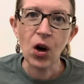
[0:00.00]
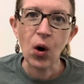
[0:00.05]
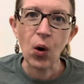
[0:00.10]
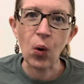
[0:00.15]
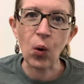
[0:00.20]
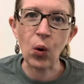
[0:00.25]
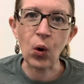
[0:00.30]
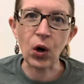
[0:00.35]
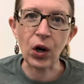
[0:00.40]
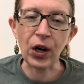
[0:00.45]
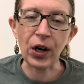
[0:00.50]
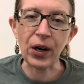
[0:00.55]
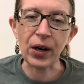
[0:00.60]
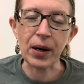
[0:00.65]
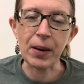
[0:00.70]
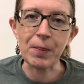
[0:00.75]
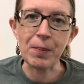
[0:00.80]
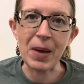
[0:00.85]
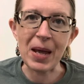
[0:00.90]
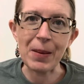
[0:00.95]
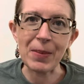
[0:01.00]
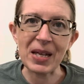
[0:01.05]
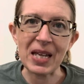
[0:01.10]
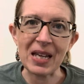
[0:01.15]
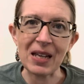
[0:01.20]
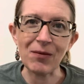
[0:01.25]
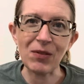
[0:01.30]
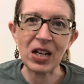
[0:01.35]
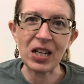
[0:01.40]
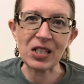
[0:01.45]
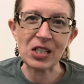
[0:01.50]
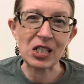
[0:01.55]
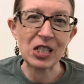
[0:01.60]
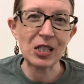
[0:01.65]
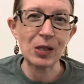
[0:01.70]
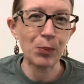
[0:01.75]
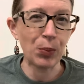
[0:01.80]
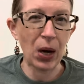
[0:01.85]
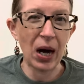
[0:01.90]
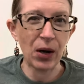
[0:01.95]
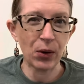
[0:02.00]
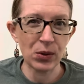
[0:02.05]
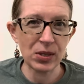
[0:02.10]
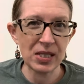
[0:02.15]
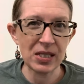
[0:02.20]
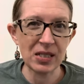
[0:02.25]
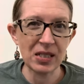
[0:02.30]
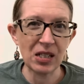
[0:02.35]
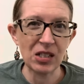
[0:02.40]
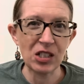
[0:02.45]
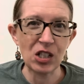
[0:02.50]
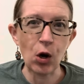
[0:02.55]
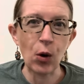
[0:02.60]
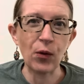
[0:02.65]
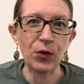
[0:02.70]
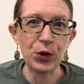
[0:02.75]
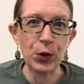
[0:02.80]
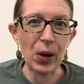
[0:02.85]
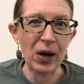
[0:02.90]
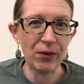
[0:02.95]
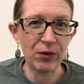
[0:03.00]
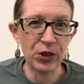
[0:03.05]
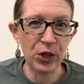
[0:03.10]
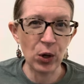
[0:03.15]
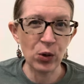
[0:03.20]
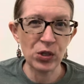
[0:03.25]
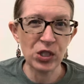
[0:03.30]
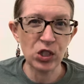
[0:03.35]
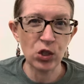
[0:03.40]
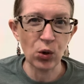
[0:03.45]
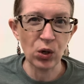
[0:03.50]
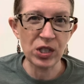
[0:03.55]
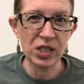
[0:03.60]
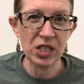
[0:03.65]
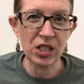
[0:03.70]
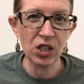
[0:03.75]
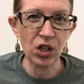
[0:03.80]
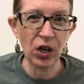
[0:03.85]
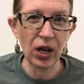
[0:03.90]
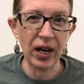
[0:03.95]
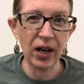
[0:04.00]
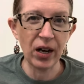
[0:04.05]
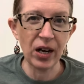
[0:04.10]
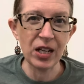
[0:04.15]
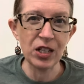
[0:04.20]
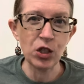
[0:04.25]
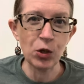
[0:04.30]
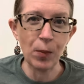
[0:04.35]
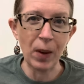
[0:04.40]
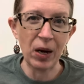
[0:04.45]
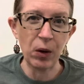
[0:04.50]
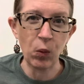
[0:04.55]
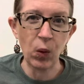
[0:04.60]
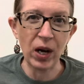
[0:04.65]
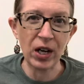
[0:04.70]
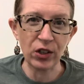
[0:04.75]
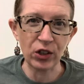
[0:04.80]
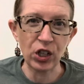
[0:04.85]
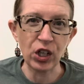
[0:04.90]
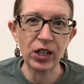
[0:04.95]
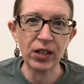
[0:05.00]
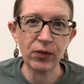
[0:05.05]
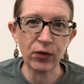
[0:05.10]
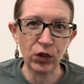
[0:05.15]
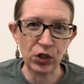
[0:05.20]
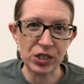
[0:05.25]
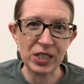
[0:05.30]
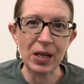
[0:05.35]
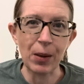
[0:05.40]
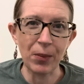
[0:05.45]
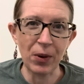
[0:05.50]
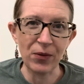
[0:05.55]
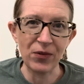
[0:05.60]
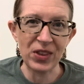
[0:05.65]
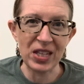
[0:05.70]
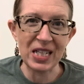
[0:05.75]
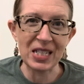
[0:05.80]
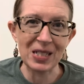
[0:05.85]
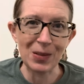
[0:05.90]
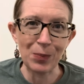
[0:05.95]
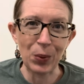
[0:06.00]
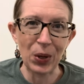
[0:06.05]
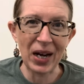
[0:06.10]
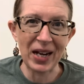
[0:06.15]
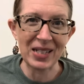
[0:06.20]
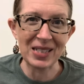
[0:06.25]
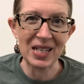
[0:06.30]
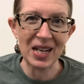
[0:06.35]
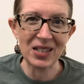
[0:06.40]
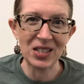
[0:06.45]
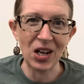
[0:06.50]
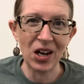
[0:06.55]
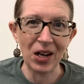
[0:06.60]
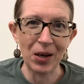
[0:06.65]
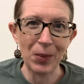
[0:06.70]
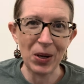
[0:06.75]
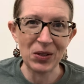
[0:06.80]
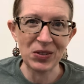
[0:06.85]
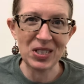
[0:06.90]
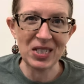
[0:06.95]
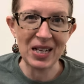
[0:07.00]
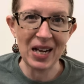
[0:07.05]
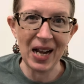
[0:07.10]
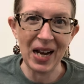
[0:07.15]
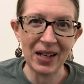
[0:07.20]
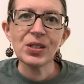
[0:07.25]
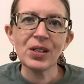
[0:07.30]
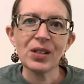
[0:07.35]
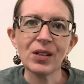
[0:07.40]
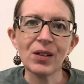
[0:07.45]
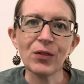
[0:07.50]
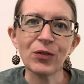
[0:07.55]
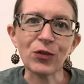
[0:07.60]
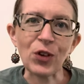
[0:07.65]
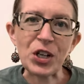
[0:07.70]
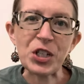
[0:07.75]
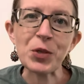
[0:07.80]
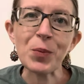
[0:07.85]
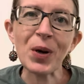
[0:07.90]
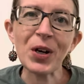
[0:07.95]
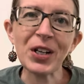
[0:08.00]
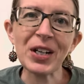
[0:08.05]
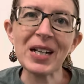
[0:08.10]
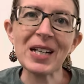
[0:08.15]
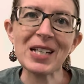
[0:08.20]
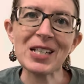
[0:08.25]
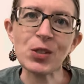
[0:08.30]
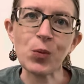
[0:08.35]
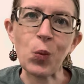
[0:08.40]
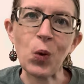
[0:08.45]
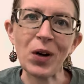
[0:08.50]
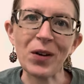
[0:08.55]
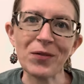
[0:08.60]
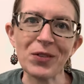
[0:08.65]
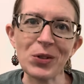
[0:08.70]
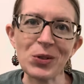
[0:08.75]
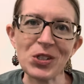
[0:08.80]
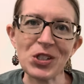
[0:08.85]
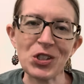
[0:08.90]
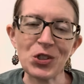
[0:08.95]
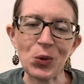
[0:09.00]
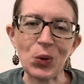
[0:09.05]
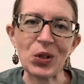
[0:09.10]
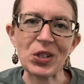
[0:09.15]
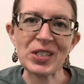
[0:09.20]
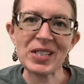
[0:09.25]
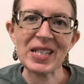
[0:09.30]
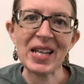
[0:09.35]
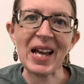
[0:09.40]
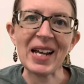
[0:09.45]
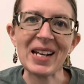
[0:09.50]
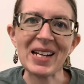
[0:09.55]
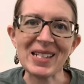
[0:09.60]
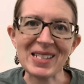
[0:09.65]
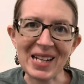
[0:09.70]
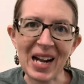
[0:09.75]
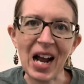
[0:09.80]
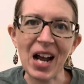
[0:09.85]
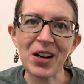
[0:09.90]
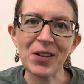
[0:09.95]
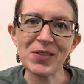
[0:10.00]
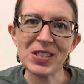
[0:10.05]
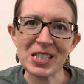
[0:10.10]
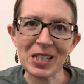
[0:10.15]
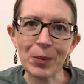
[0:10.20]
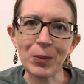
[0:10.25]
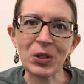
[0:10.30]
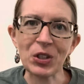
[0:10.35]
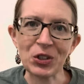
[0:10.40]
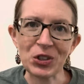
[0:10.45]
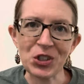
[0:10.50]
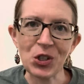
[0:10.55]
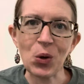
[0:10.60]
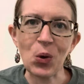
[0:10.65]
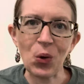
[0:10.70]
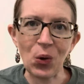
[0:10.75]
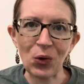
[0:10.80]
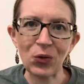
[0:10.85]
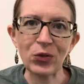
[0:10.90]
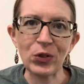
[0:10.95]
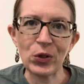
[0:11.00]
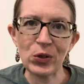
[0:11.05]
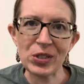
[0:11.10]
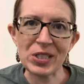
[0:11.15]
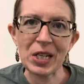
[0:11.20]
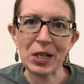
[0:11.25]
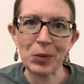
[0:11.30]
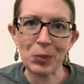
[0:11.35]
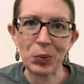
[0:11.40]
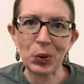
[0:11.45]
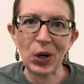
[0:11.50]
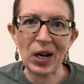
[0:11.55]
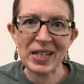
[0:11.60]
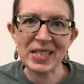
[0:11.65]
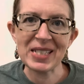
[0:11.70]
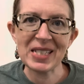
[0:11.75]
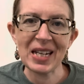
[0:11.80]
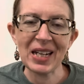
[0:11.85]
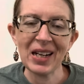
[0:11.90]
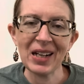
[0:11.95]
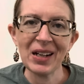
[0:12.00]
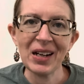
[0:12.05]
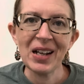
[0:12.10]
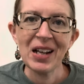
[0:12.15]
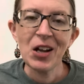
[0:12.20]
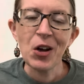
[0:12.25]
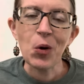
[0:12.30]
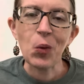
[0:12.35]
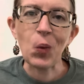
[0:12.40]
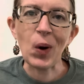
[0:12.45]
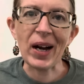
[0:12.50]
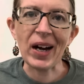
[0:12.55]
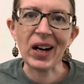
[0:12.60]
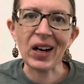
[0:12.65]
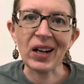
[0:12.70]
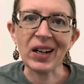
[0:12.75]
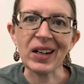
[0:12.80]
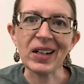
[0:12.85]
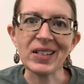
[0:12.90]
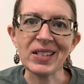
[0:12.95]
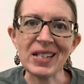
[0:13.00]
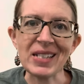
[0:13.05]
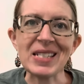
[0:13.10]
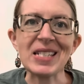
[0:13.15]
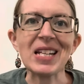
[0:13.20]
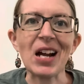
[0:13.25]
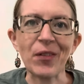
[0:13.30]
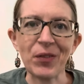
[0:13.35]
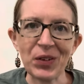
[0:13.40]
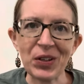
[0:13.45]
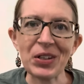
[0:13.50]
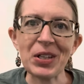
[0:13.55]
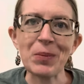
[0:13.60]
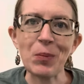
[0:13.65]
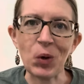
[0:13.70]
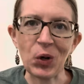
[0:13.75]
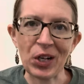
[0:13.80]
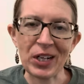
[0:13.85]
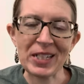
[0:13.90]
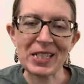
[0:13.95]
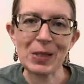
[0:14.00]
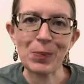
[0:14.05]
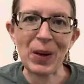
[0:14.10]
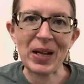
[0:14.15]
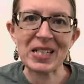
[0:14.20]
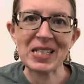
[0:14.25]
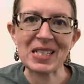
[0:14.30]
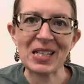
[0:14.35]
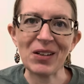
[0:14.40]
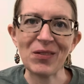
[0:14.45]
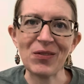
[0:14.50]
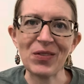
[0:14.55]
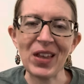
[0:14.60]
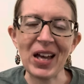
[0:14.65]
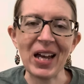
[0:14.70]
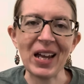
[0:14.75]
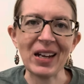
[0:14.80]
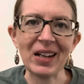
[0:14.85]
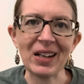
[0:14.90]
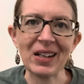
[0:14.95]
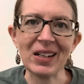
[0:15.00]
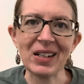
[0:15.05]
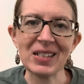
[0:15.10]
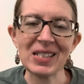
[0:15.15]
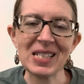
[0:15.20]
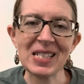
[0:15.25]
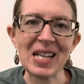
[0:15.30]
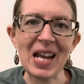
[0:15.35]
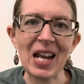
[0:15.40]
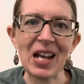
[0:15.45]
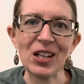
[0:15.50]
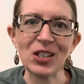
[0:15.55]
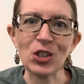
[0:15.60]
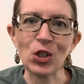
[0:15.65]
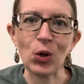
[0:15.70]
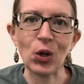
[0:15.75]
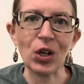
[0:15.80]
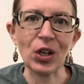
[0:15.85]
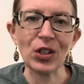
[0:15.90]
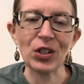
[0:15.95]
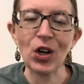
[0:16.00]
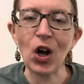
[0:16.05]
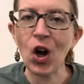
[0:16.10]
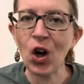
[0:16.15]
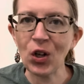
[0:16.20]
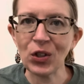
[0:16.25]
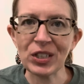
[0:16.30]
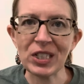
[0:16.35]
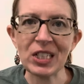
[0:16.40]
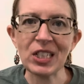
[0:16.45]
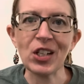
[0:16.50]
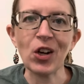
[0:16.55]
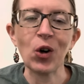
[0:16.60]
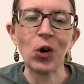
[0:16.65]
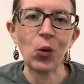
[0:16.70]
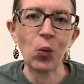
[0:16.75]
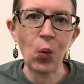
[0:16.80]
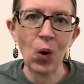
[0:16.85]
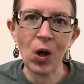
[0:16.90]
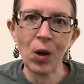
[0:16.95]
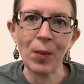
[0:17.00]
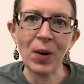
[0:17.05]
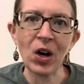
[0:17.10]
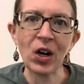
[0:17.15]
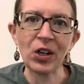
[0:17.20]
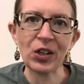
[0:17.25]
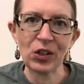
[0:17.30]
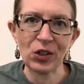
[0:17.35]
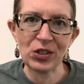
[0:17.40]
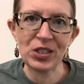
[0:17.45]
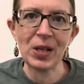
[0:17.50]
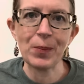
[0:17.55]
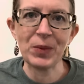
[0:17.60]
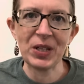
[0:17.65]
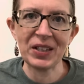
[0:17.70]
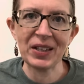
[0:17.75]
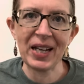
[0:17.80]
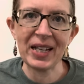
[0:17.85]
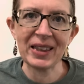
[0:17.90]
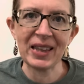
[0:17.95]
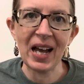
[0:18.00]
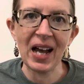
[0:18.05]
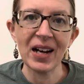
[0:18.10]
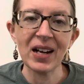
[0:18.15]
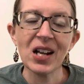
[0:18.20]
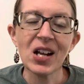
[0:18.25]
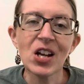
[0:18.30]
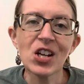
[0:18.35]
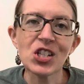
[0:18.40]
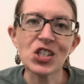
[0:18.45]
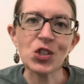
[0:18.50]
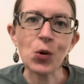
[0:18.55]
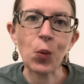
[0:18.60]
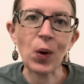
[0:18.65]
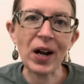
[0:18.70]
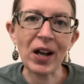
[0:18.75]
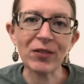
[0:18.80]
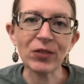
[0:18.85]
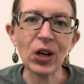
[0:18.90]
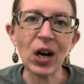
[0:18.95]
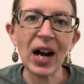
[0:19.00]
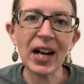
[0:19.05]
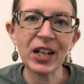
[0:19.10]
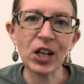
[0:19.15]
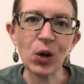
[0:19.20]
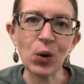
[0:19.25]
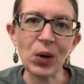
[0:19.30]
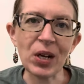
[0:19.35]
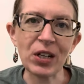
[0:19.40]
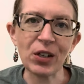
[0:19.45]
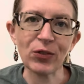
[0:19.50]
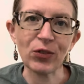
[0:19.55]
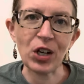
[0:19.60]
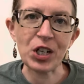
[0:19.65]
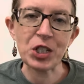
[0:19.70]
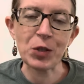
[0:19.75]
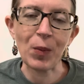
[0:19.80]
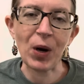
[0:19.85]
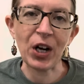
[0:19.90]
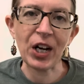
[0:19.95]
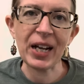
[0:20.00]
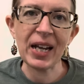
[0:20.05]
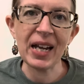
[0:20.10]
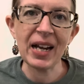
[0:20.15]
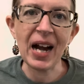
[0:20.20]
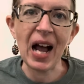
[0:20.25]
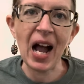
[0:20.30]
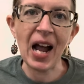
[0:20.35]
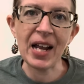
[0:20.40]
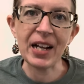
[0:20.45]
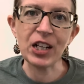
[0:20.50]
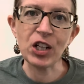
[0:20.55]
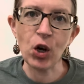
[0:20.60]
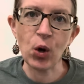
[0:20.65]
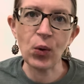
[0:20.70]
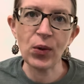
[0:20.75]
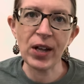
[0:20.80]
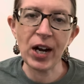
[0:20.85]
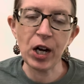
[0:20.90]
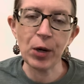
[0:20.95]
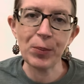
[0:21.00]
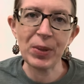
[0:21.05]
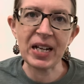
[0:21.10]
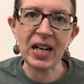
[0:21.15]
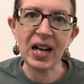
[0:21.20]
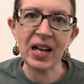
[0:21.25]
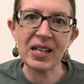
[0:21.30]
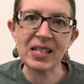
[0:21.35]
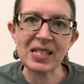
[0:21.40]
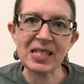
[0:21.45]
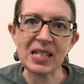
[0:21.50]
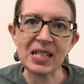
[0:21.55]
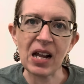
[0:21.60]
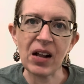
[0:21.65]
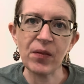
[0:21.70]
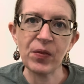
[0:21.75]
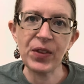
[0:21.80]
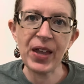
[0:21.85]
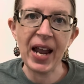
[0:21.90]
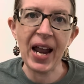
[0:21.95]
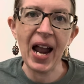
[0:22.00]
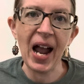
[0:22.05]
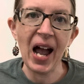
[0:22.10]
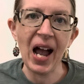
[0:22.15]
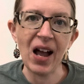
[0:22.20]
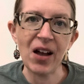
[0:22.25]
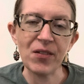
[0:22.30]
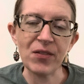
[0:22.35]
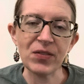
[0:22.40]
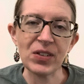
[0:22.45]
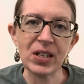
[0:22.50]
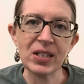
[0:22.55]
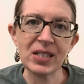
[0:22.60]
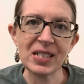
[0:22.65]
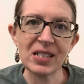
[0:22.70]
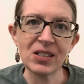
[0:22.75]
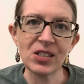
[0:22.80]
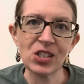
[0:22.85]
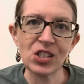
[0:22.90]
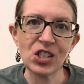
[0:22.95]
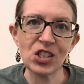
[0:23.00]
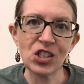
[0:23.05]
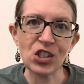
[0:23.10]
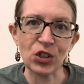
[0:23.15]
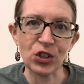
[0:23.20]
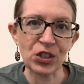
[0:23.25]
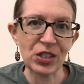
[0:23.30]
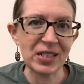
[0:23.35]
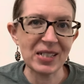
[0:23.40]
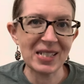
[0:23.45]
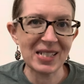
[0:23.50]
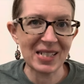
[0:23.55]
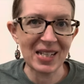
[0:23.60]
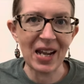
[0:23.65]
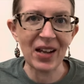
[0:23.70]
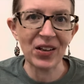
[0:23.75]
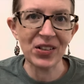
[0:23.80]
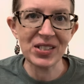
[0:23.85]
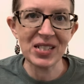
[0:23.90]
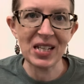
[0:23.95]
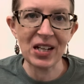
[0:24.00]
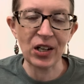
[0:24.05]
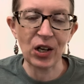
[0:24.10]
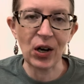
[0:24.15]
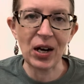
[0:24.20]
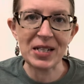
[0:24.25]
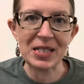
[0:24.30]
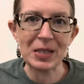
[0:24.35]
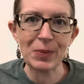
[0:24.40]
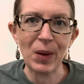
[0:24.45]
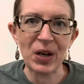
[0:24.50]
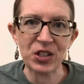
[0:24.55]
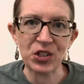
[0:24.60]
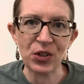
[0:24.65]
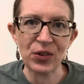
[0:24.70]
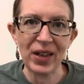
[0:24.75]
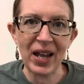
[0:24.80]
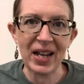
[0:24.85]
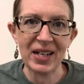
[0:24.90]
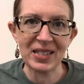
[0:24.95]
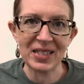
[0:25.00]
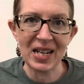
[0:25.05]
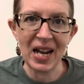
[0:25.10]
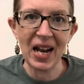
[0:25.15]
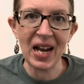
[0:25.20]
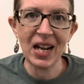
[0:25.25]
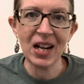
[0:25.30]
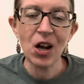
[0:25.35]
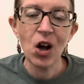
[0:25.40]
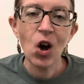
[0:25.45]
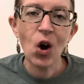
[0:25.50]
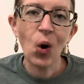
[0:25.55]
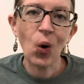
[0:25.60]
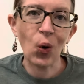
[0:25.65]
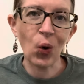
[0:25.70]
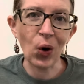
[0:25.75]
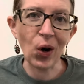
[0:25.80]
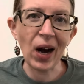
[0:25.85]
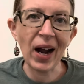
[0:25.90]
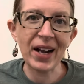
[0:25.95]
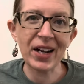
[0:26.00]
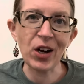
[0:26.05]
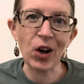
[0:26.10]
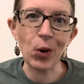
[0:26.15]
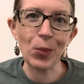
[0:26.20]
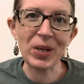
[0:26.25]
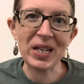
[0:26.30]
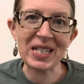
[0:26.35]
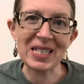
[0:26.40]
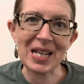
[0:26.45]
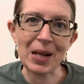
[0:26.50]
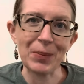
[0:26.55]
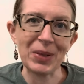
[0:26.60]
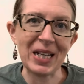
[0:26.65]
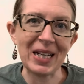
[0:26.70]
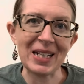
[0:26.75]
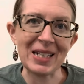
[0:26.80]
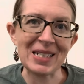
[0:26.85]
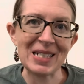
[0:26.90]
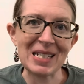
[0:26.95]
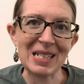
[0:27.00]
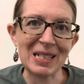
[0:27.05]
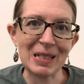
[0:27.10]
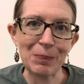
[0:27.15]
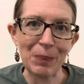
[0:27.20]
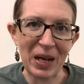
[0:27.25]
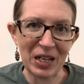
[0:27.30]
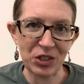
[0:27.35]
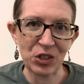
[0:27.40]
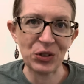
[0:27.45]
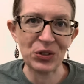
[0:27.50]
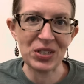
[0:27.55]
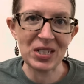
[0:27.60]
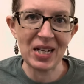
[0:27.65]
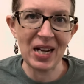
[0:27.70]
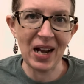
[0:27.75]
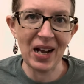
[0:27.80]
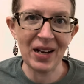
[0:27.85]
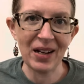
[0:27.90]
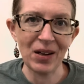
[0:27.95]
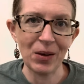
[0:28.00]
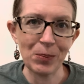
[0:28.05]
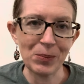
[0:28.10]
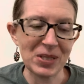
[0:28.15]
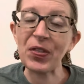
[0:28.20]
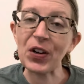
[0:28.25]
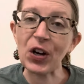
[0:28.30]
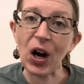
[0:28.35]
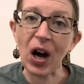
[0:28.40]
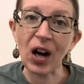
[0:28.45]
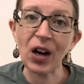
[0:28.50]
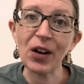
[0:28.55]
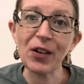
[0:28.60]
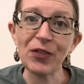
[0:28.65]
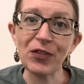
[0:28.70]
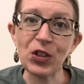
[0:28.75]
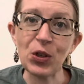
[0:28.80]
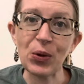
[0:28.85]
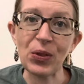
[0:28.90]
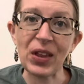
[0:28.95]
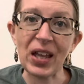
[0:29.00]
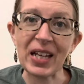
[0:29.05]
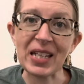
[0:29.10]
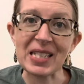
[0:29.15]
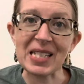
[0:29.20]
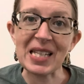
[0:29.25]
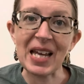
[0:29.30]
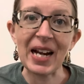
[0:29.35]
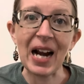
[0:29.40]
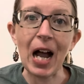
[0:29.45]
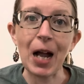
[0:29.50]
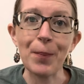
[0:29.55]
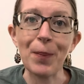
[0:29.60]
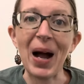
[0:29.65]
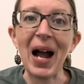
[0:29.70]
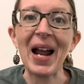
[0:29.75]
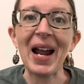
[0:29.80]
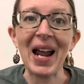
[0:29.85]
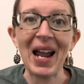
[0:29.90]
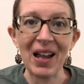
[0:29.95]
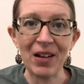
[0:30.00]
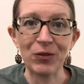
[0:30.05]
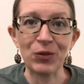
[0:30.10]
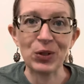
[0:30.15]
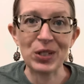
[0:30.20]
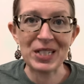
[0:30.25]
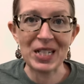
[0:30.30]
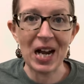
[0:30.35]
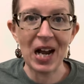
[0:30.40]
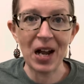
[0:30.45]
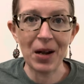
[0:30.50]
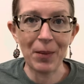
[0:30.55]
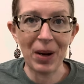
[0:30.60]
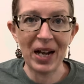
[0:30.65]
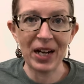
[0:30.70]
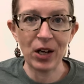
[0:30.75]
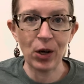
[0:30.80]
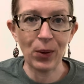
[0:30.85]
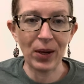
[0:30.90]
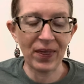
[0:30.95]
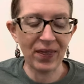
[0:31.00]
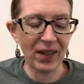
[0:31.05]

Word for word: or maybe even Sprouts. So if you have those stores in your area, you might wanna look for some of these brands I talk about today. Fresh Market is one of those stores that is kind of similar to Whole Foods in pricing, where it's definitely more expensive than, say, your Aldi or Walmart or something like that. So, whenever I go into Fresh Market, I go there because they have certain sales that are on special that day, or I go because I'm getting specialty items. There are a few things that I buy every time I go in